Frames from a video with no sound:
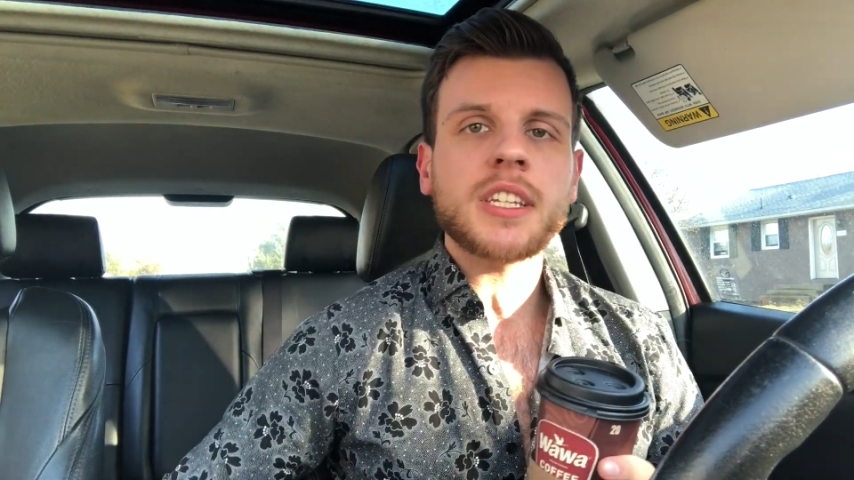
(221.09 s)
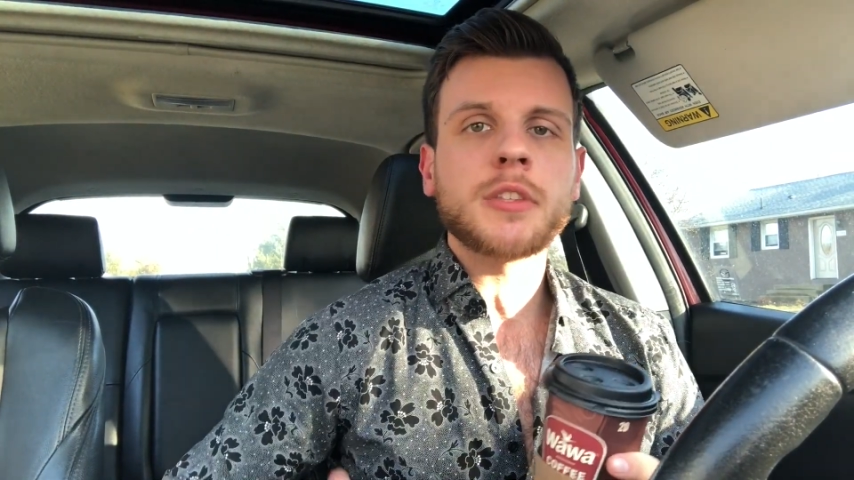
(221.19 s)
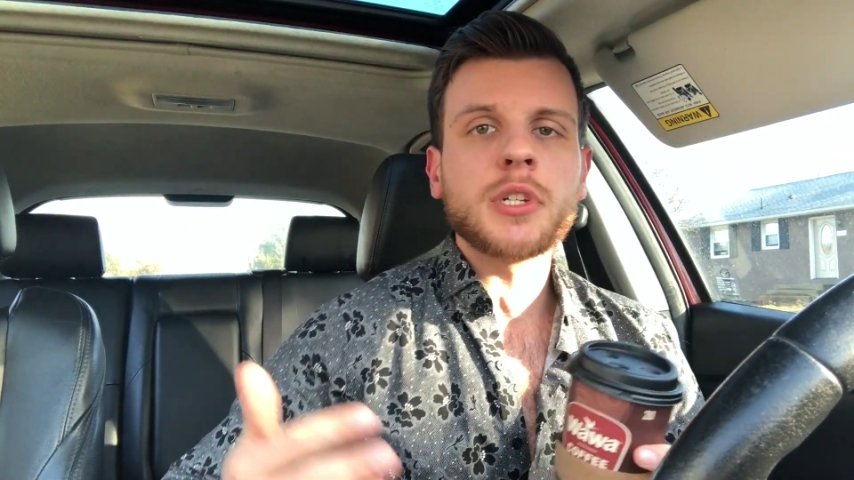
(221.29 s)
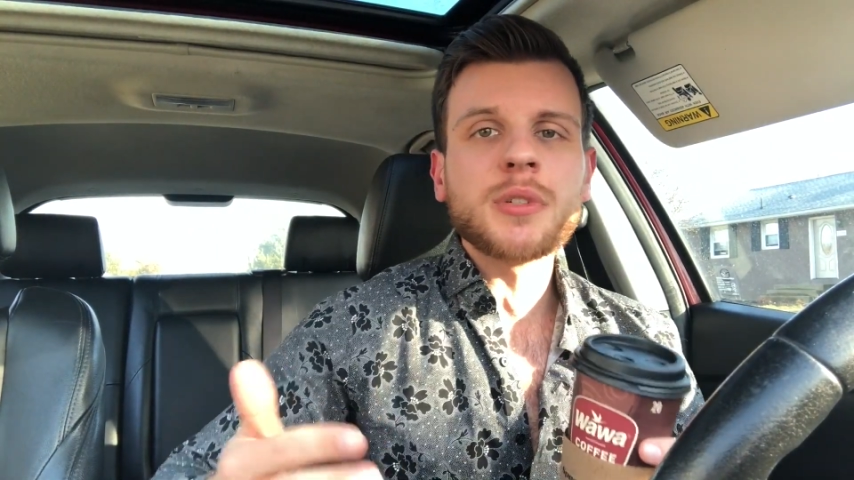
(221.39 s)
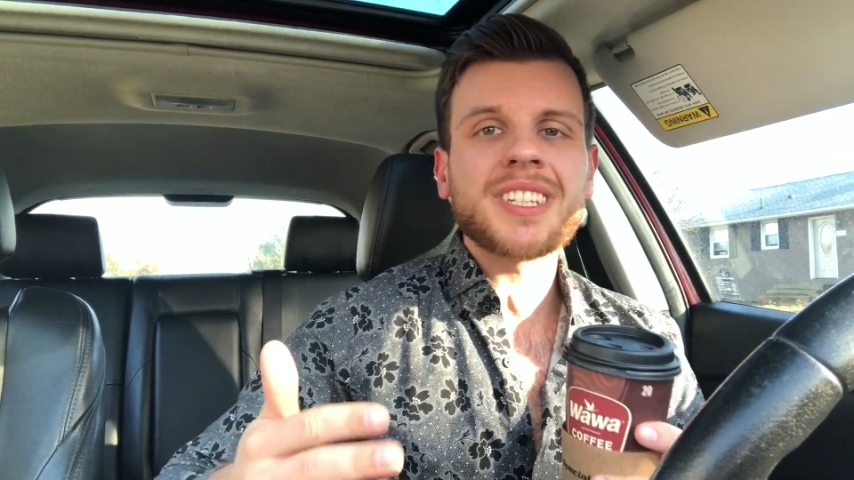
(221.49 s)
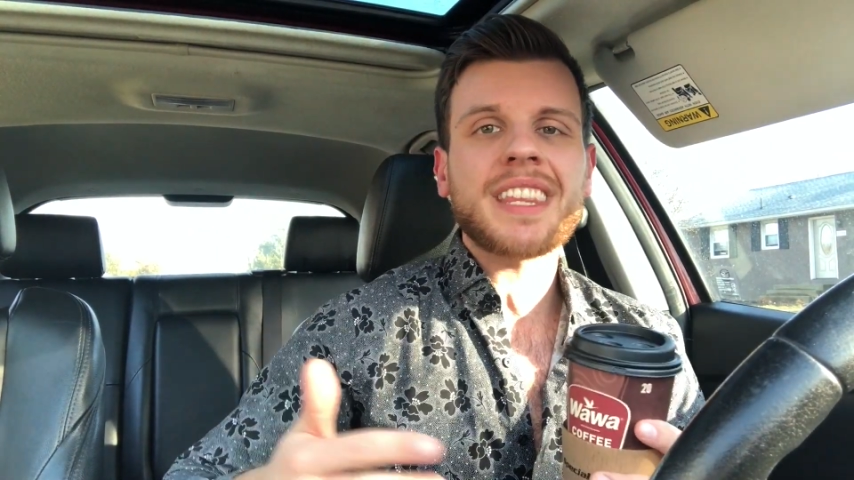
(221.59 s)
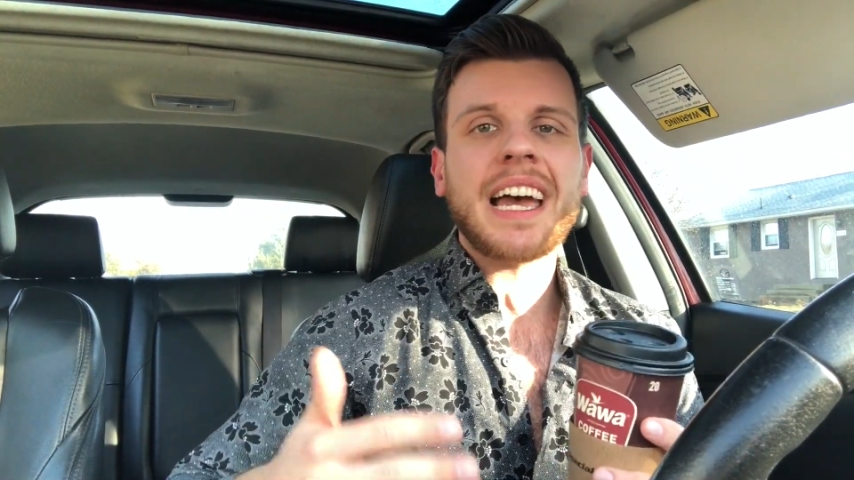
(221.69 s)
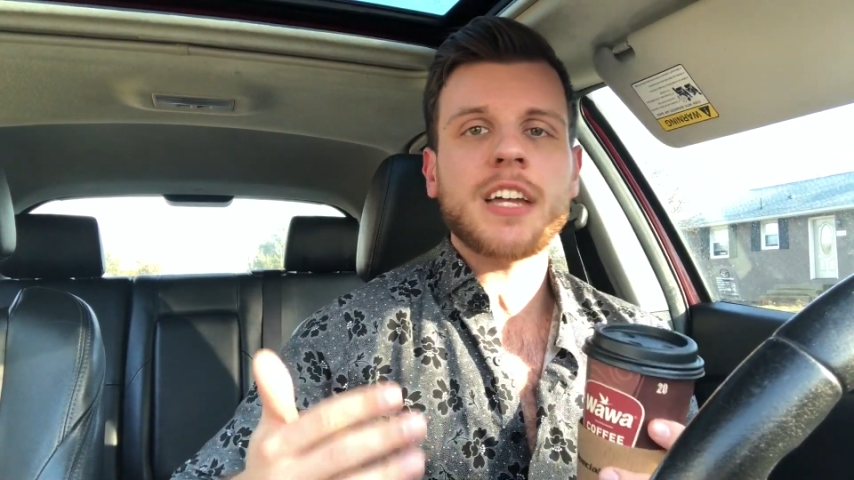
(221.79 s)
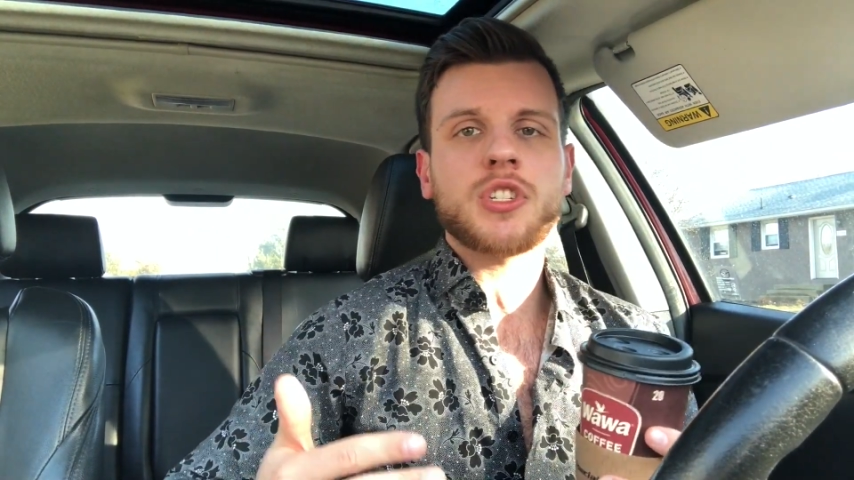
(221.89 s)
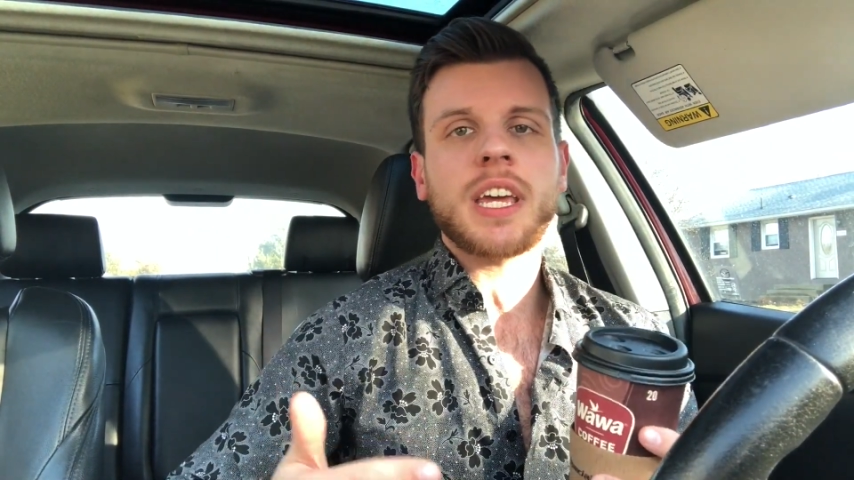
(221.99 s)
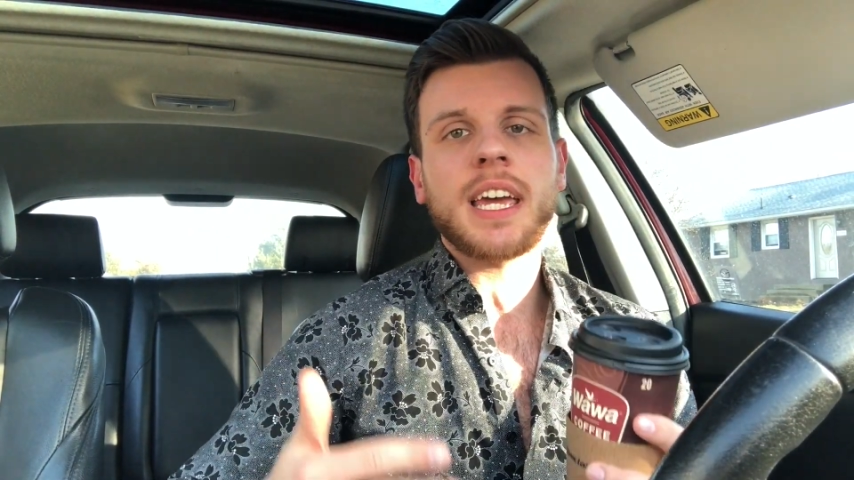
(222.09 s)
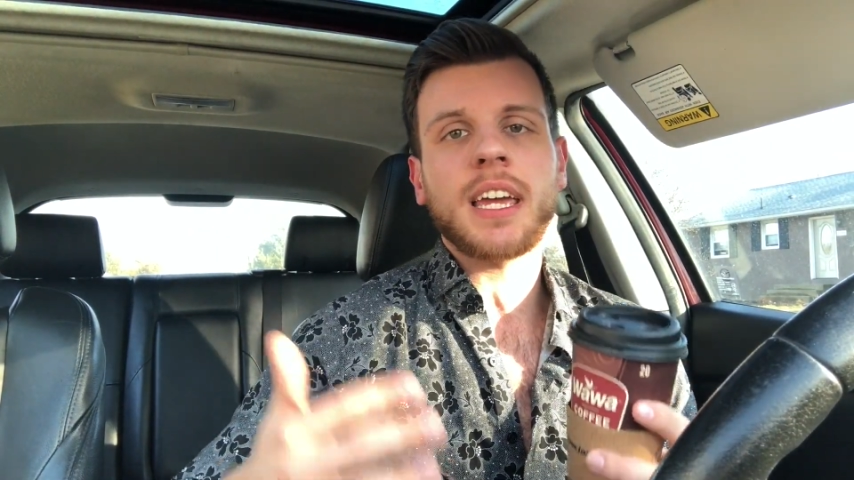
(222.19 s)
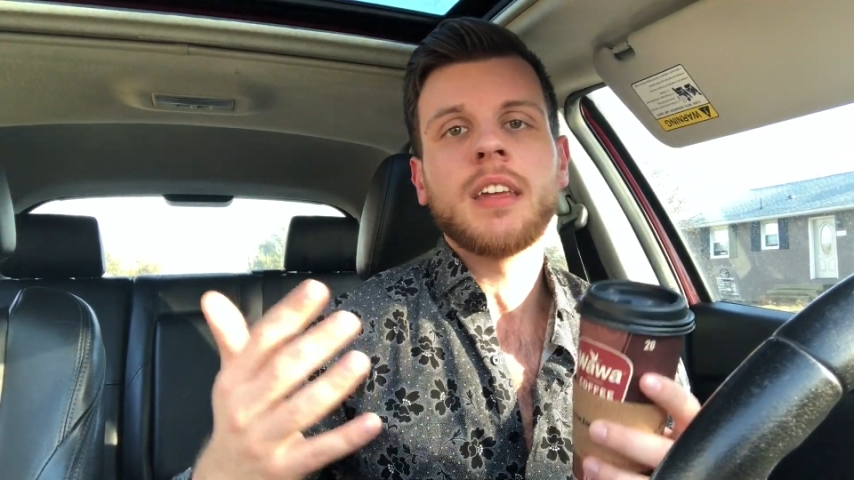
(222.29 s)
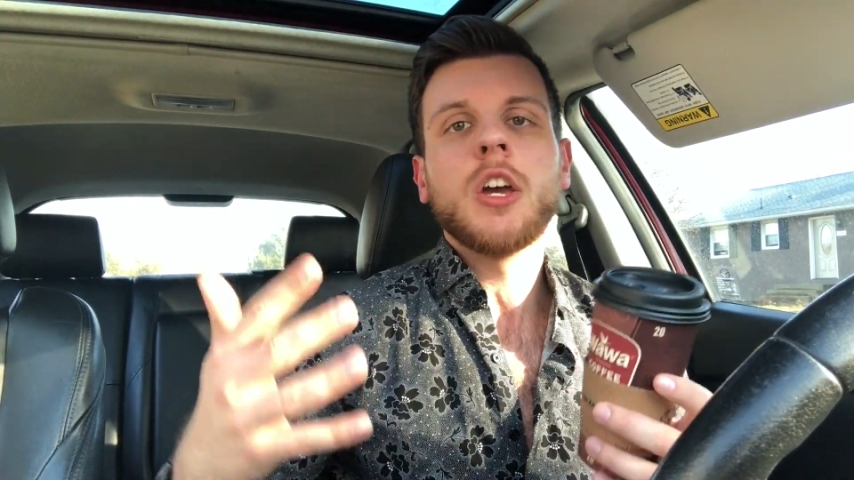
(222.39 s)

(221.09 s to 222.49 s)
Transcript: and they're using the hashtag